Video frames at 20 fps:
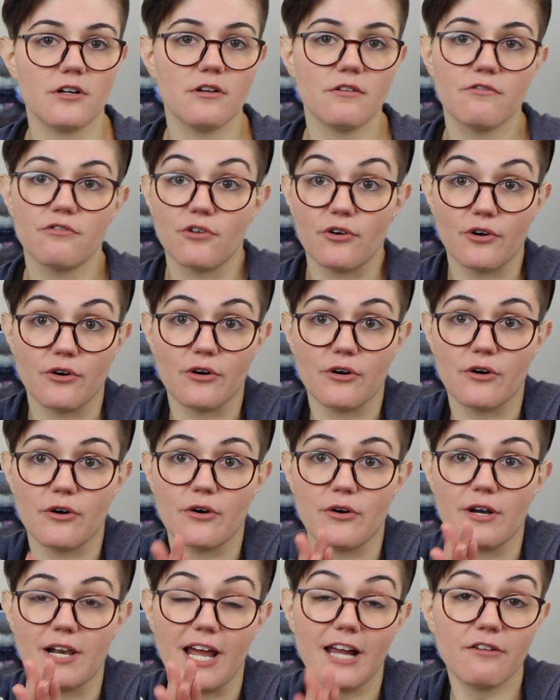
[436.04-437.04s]

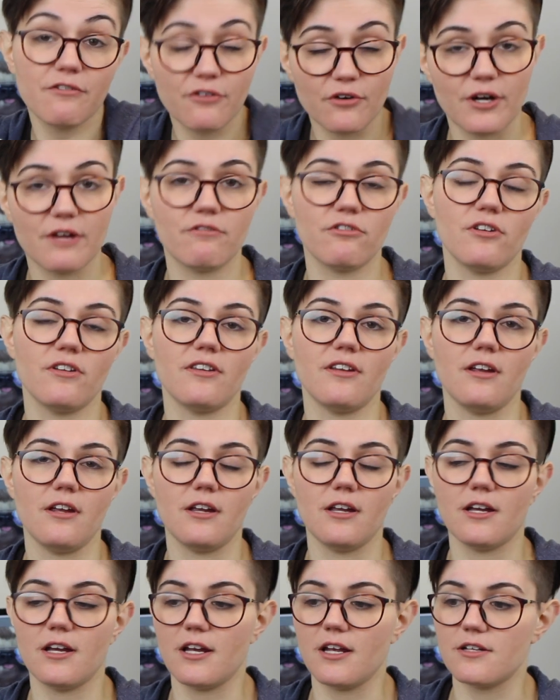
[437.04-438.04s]
for
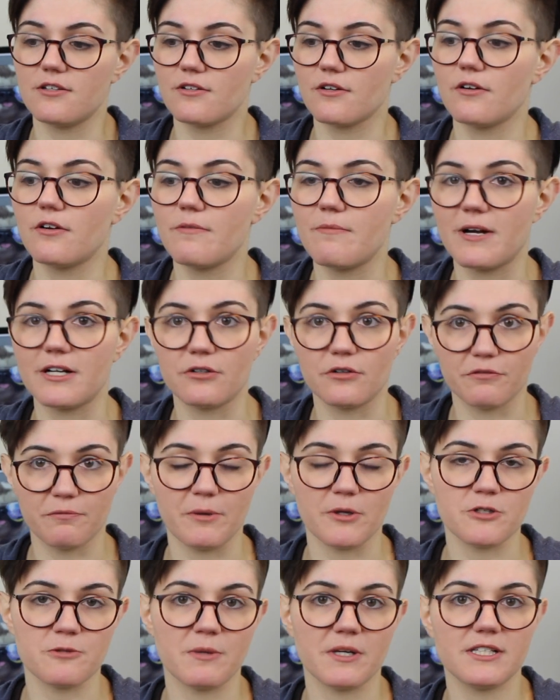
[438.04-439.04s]
everything, it's all a matter of
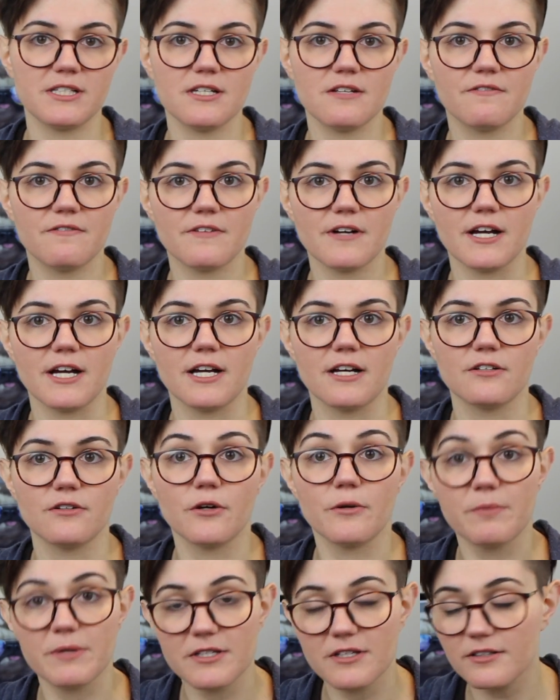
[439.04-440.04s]
perspective and
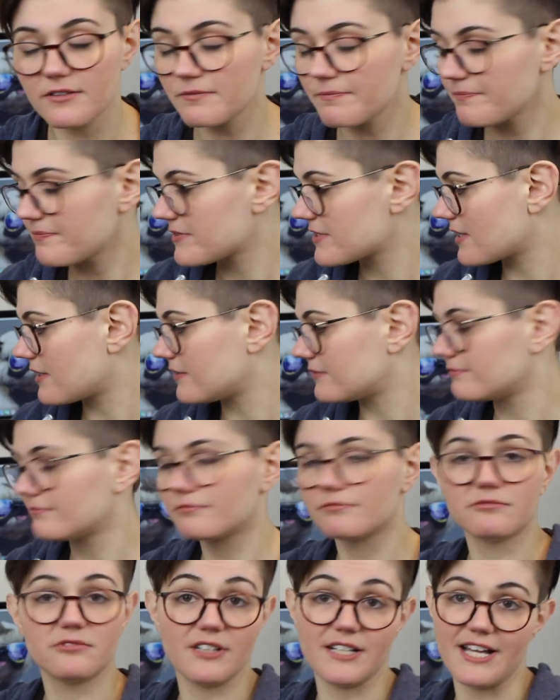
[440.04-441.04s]
opinion. So
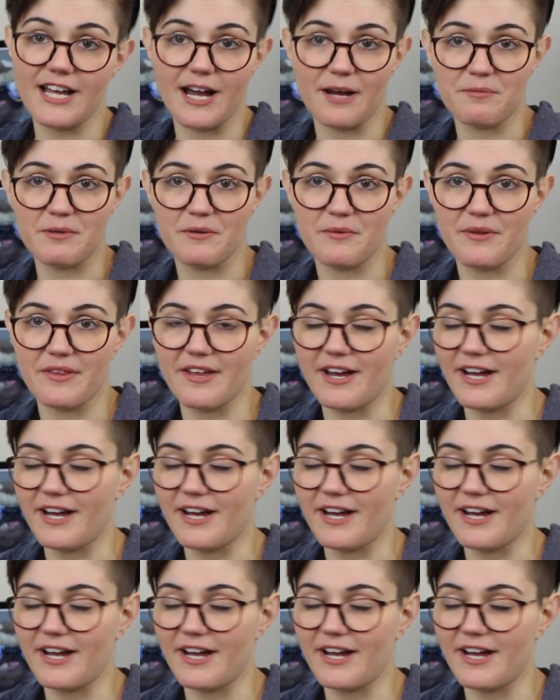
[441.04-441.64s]
really happy with